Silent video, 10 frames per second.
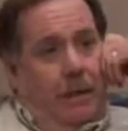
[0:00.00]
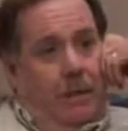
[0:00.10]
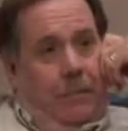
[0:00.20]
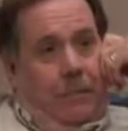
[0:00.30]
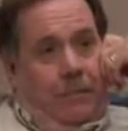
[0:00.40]

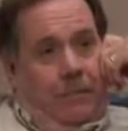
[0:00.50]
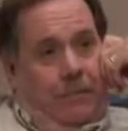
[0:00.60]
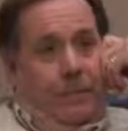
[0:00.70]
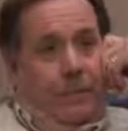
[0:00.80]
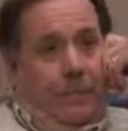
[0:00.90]
have been
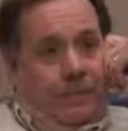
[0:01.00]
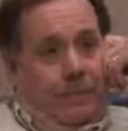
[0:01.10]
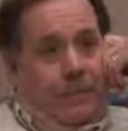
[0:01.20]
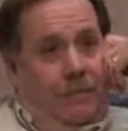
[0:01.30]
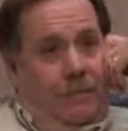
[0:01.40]
recipients
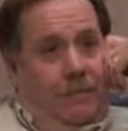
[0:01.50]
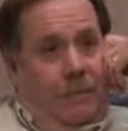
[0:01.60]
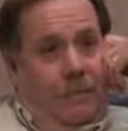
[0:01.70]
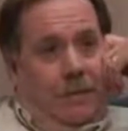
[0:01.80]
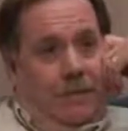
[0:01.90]
of
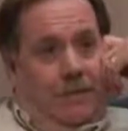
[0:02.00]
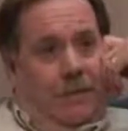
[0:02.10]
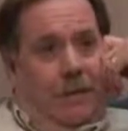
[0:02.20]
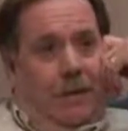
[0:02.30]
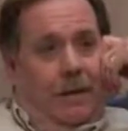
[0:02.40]

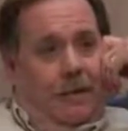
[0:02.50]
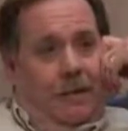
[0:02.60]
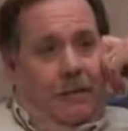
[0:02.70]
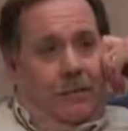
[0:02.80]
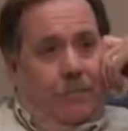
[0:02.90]
some kind of
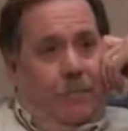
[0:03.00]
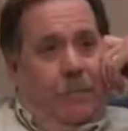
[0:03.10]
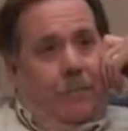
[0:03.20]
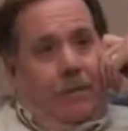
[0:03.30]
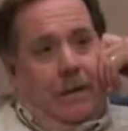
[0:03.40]
a
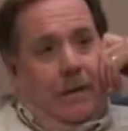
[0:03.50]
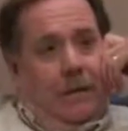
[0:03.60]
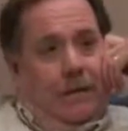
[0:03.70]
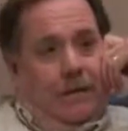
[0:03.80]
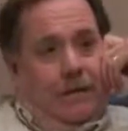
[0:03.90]
training
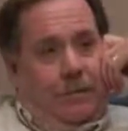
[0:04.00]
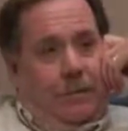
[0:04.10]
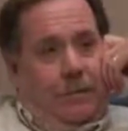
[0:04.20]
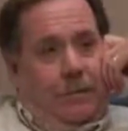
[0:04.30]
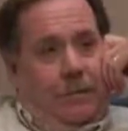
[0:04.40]
related
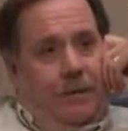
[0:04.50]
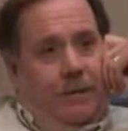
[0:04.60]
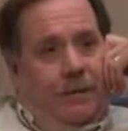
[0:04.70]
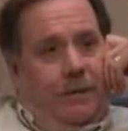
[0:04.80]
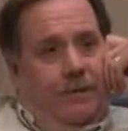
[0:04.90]
to these
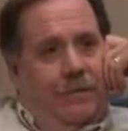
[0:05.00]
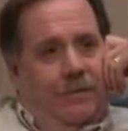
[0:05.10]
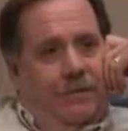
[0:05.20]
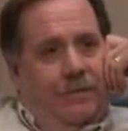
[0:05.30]
grant funds.